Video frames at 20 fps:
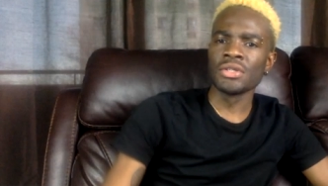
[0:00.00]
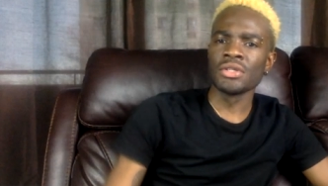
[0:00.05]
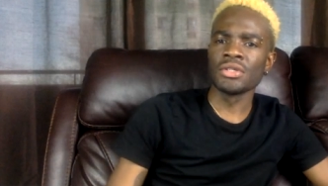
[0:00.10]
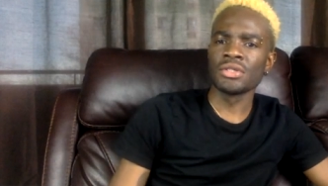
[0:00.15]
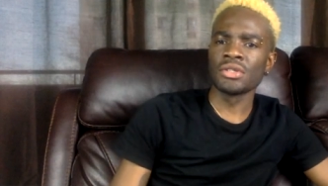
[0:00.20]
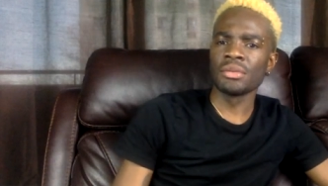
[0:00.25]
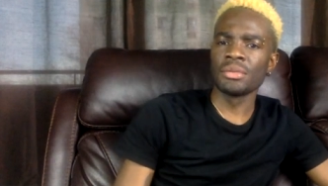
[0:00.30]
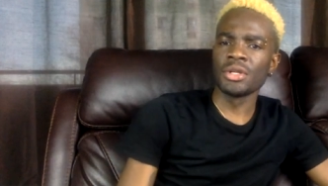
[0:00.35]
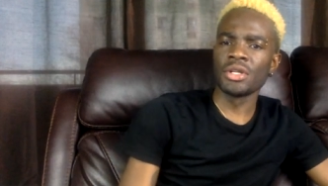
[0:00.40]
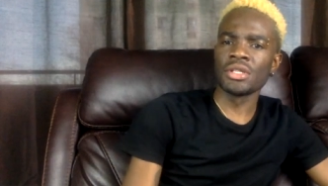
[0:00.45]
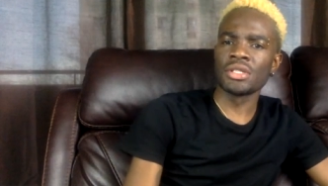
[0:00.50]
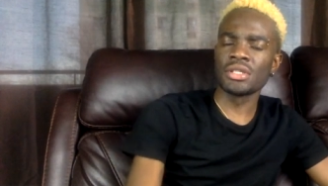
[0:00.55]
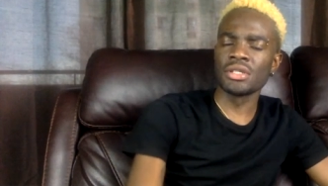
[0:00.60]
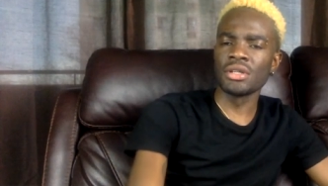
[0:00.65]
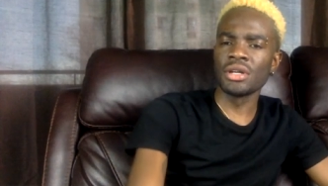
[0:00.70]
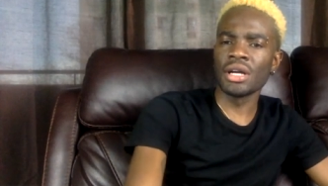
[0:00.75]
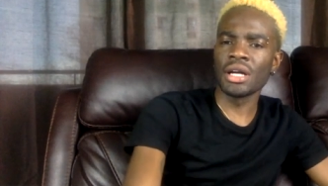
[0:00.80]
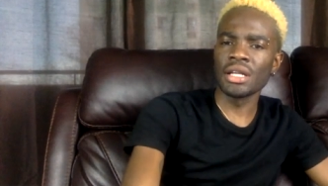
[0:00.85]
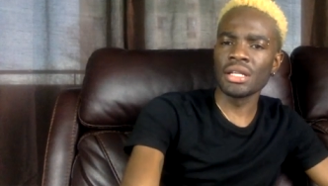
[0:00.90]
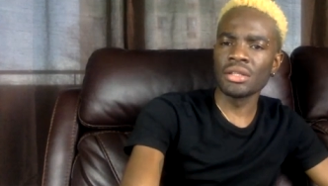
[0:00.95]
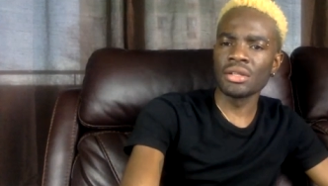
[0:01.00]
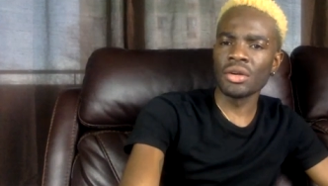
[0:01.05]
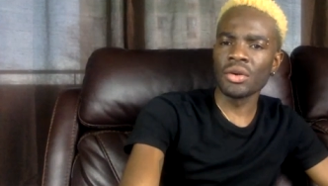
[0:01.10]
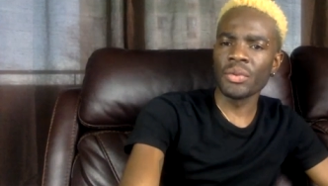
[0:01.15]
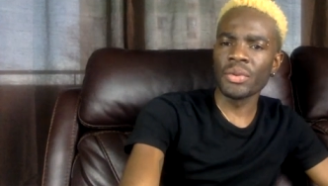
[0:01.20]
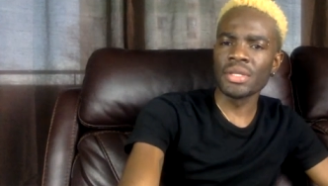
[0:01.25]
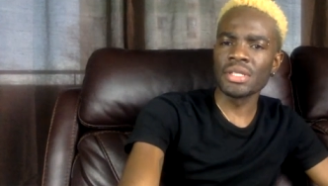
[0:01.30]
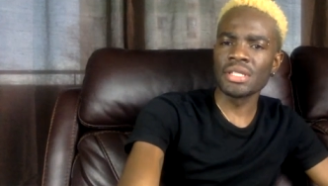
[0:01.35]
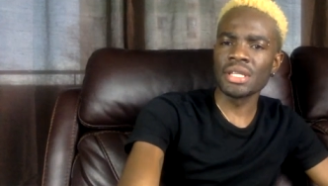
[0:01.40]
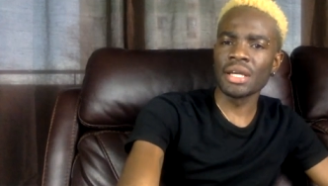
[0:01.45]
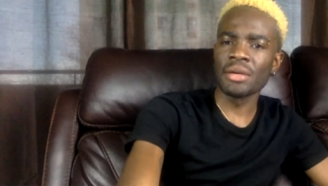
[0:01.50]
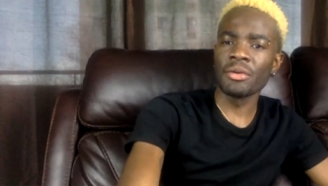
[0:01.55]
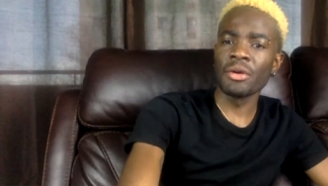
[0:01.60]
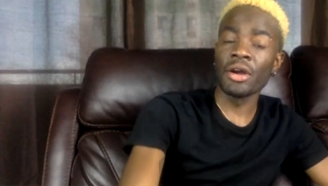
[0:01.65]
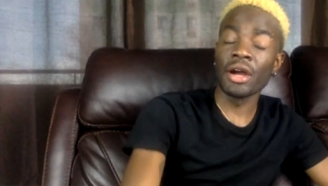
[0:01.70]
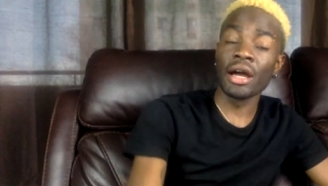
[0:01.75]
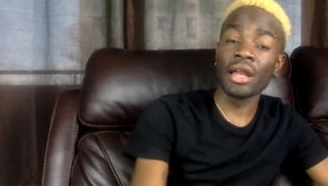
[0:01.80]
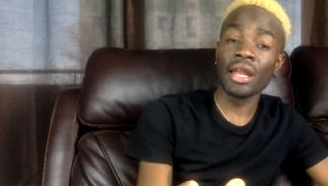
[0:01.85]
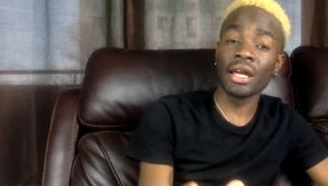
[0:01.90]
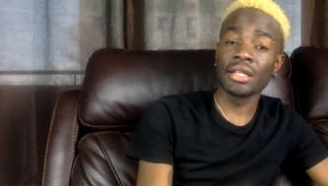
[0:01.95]
So I'm not seeing no, no question.
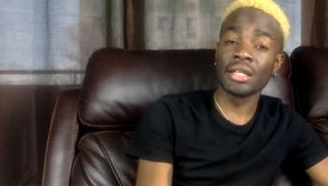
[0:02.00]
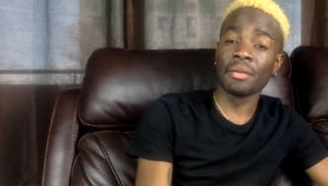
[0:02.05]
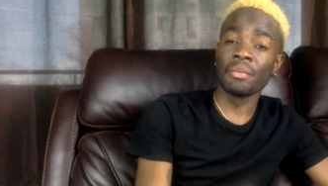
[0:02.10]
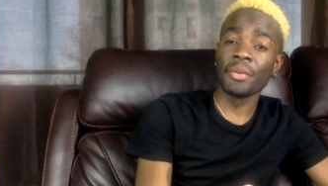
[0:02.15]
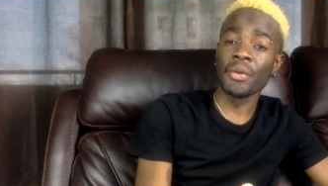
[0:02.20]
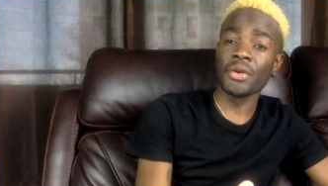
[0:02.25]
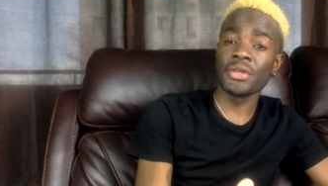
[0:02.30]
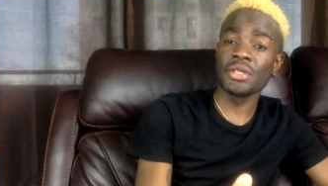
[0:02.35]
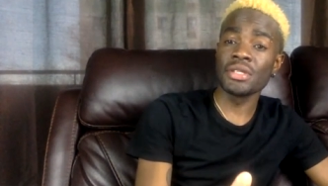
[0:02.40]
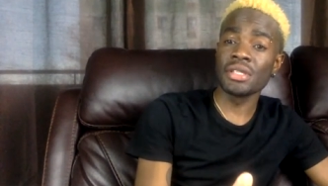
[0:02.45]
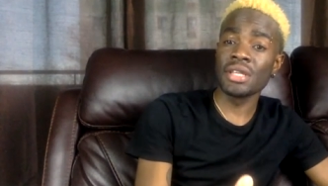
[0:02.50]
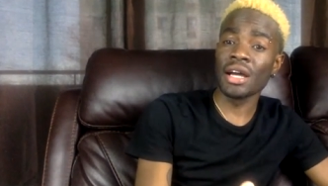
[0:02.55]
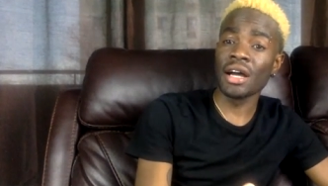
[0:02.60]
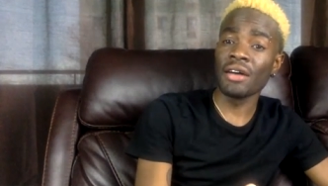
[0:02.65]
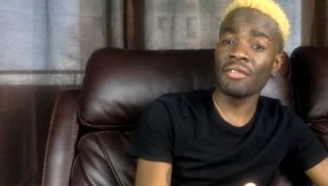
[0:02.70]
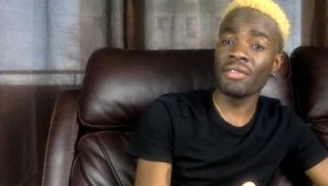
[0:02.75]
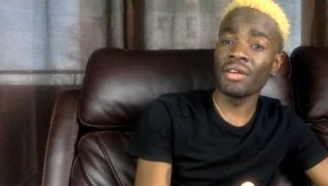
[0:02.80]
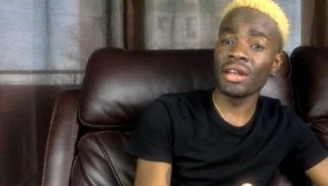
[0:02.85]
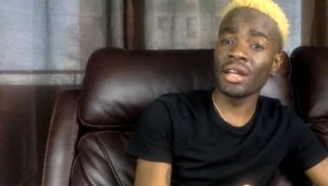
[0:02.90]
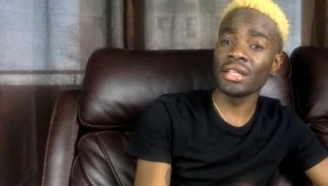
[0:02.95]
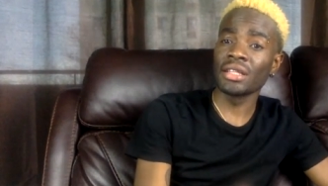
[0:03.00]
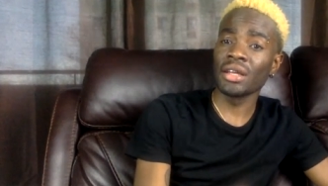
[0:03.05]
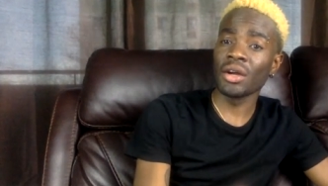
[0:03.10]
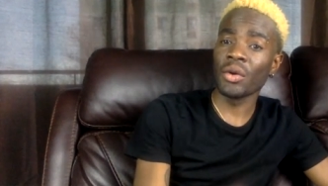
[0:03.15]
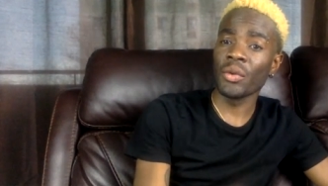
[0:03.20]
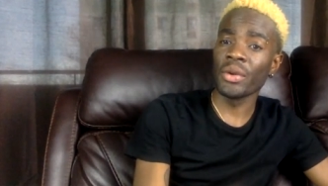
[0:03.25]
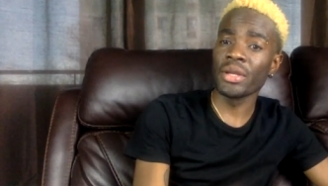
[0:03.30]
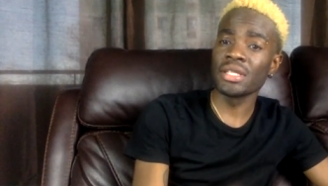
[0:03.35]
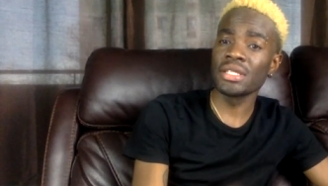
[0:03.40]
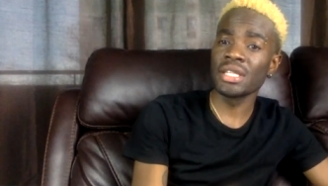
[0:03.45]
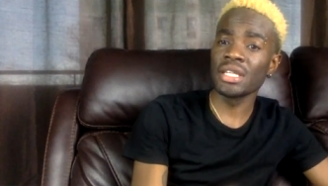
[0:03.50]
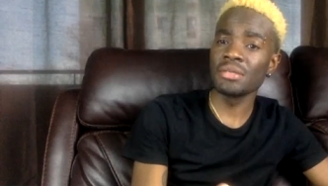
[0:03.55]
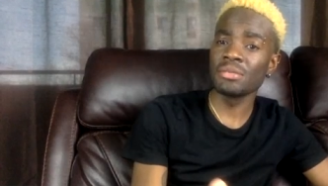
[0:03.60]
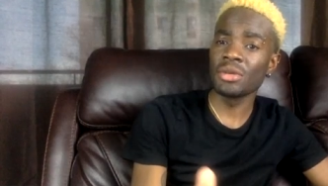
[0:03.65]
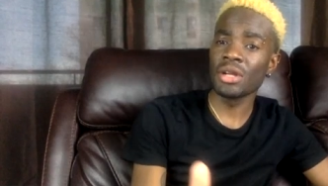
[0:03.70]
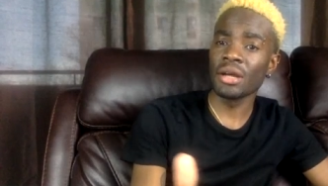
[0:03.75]
A lot of persons have a lot of questions,